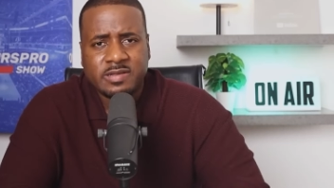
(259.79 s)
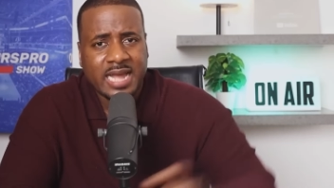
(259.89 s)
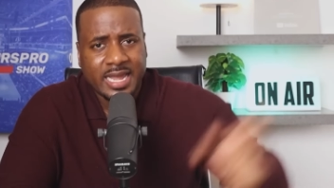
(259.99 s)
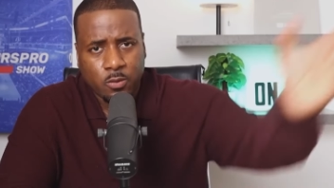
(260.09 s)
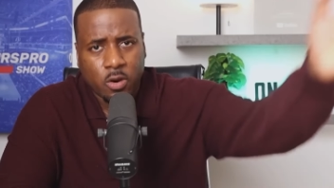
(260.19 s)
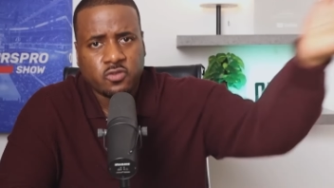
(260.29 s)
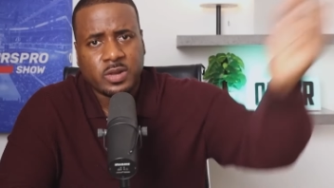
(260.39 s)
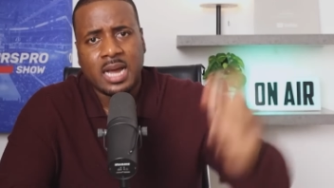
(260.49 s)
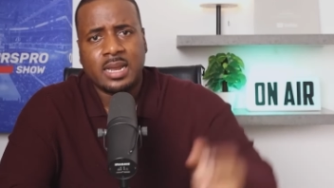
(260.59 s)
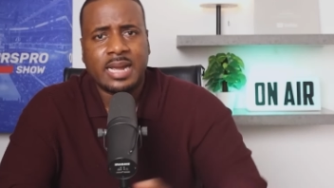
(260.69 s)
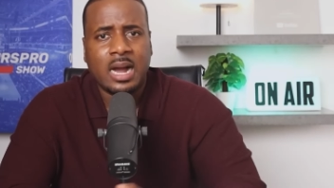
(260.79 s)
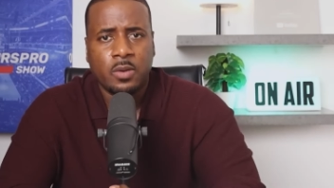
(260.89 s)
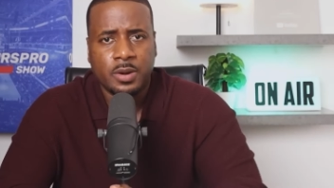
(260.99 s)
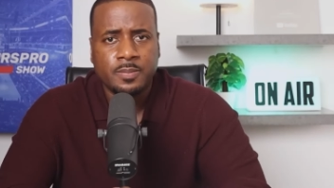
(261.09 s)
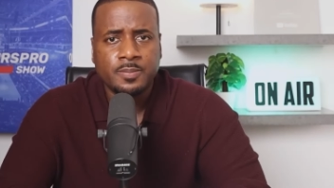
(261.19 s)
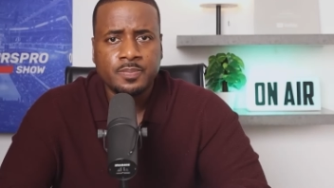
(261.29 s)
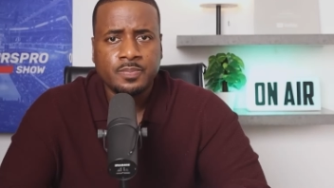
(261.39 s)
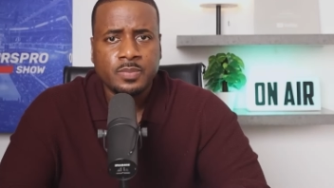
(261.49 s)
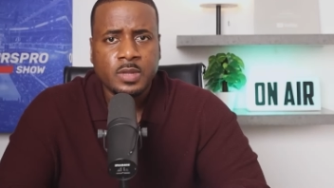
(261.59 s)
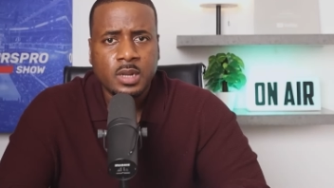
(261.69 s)
Now he works with Colin Cowherd
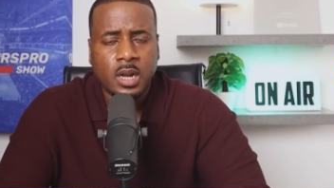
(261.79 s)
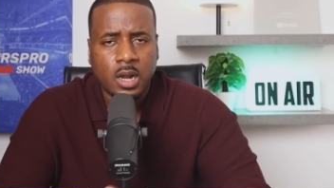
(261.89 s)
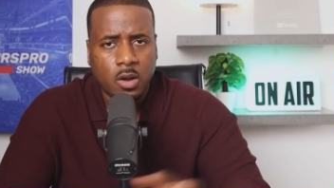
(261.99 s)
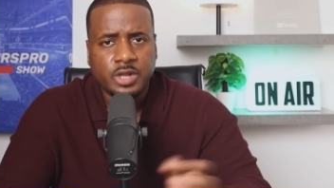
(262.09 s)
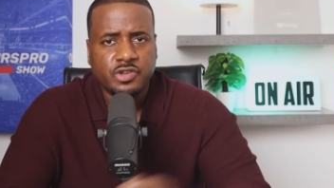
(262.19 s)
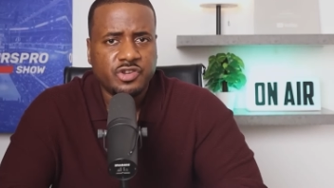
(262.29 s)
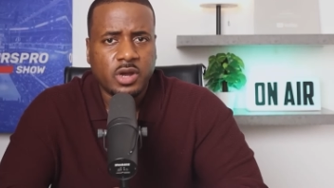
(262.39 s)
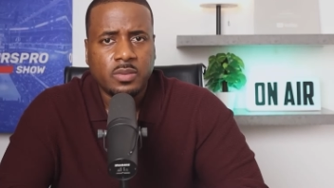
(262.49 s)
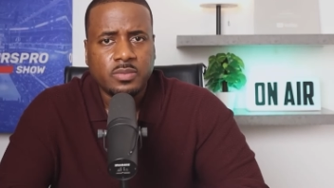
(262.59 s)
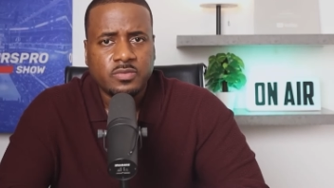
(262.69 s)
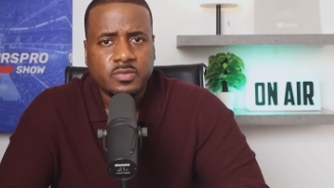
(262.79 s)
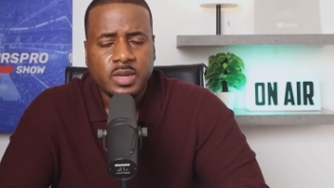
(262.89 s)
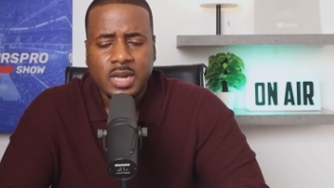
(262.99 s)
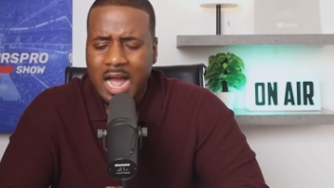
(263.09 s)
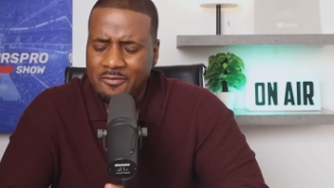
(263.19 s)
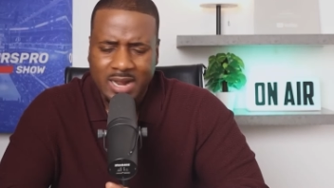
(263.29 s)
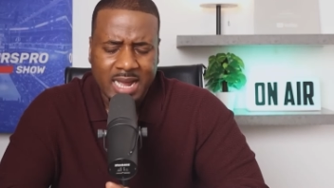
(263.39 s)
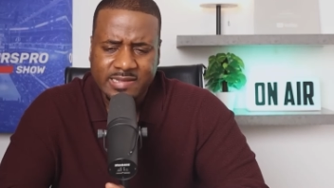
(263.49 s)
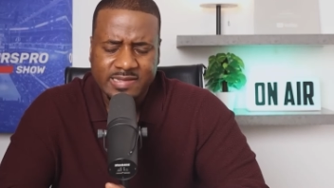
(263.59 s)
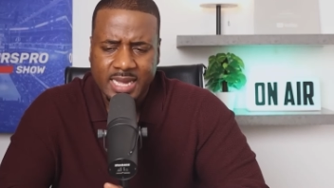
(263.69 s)
uh, on his show. I
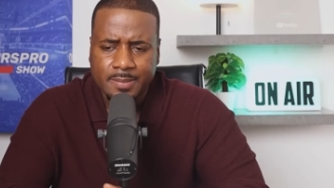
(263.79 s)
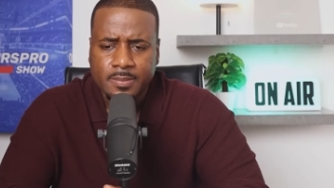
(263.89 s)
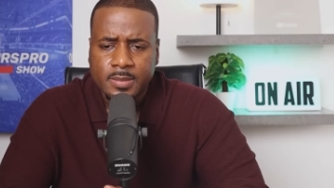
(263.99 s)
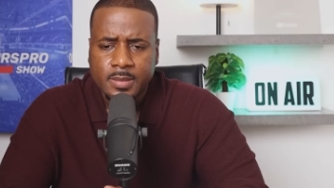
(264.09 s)
forgot his name.